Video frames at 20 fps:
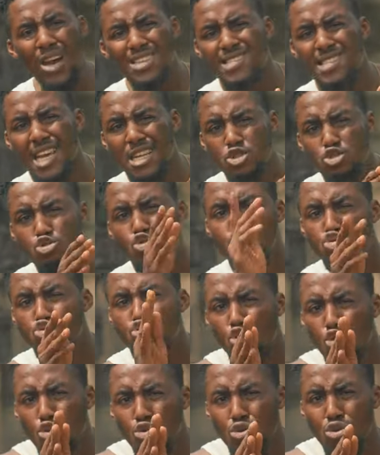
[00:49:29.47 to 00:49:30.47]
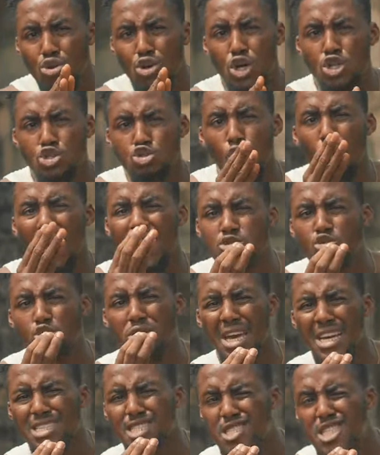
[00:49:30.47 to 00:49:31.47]
were sent to school to
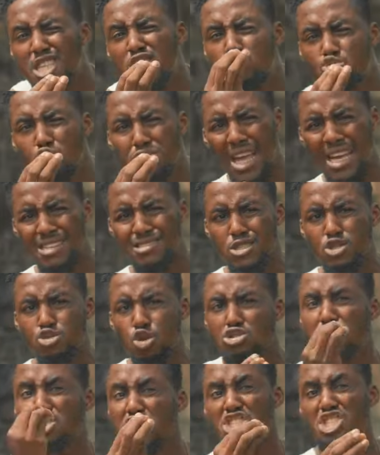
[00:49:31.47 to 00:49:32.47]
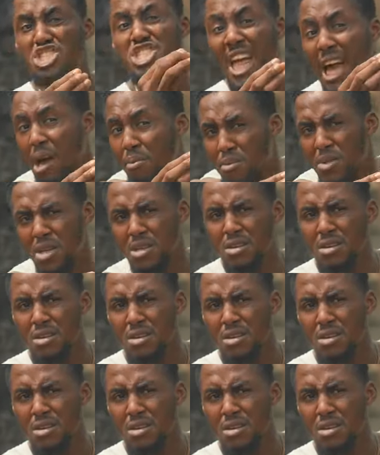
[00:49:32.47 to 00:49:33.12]
educate the students, to teach them.